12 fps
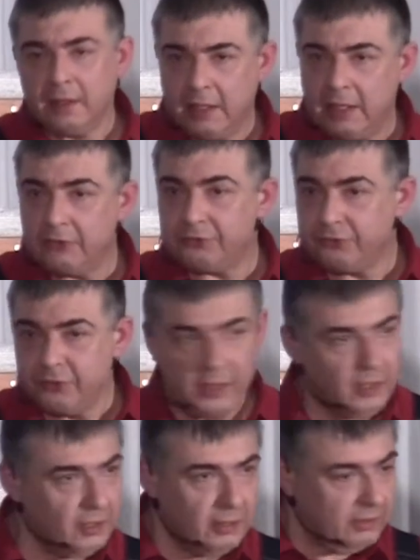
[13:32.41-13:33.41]
if
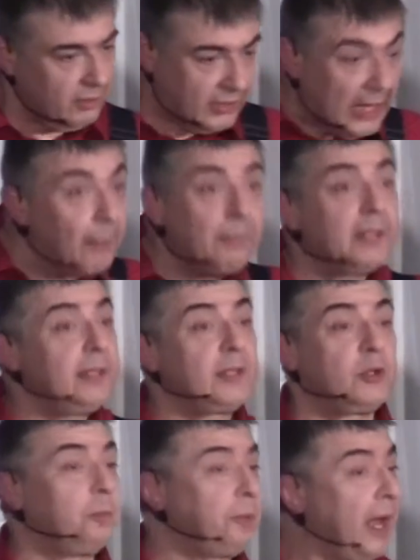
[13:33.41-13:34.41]
somebody
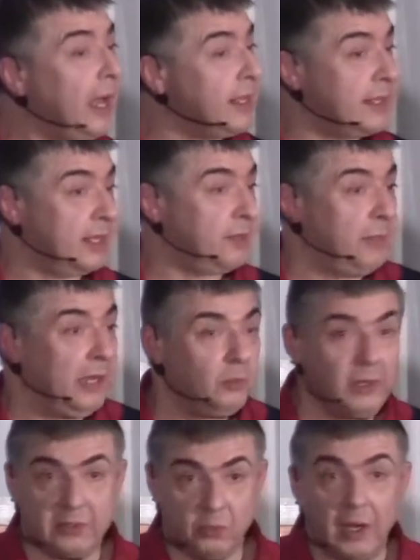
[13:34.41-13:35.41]
surprises me
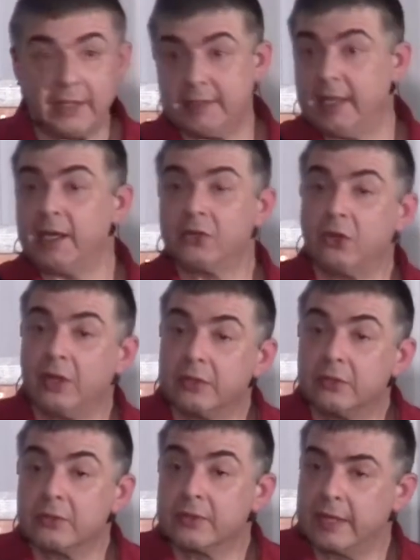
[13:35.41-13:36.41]
with what they are
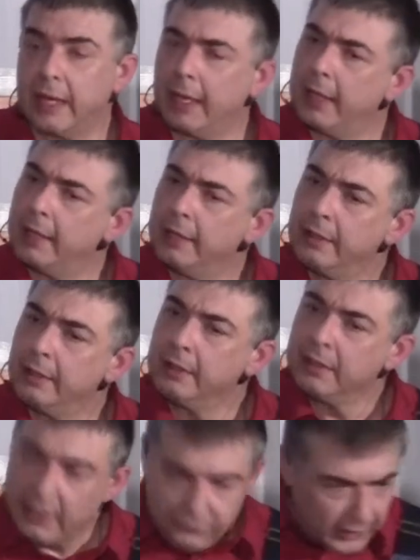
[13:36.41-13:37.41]
going to say?
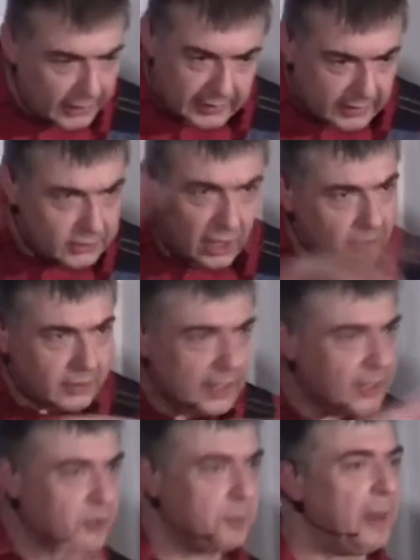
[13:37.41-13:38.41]
If I did not
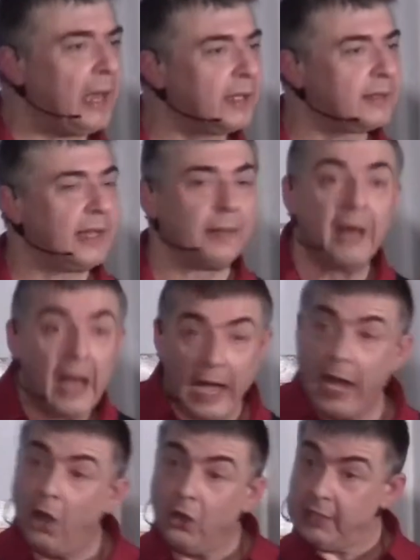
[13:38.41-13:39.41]
expect them,
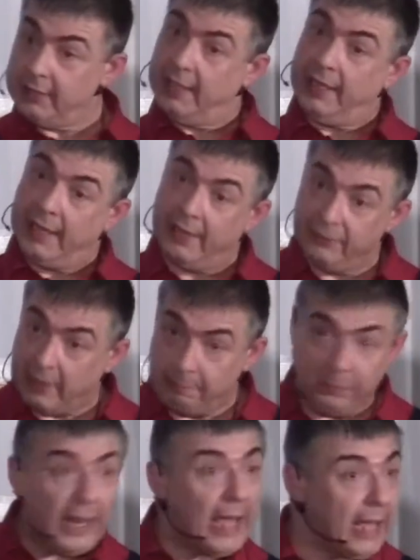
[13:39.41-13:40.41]
how can I have
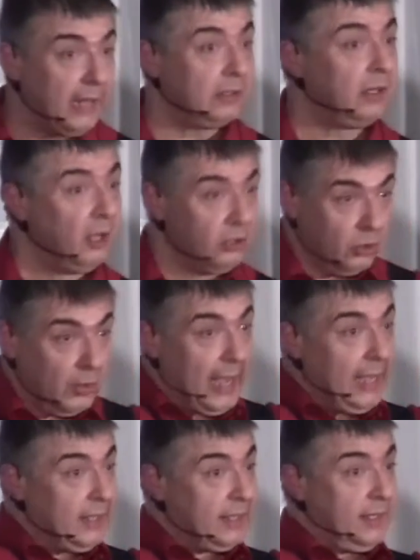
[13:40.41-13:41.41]
a plan to
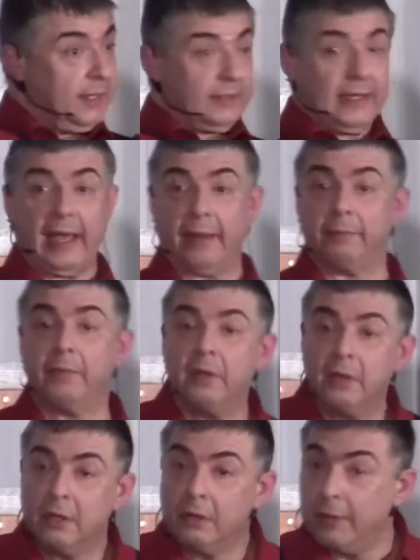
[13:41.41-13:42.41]
answer them
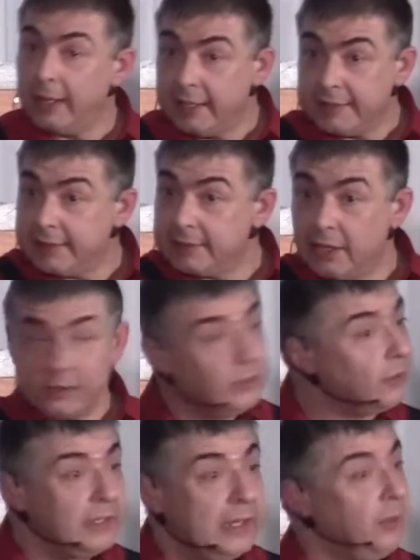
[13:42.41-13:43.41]
when I did not
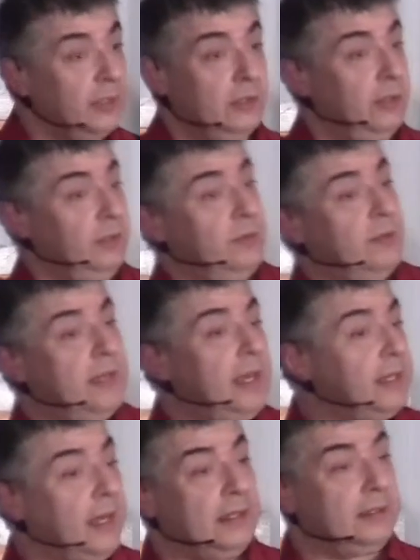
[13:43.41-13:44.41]
know they were going to say
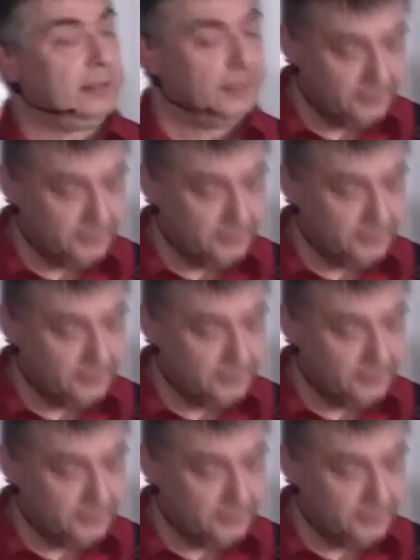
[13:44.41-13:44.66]
that?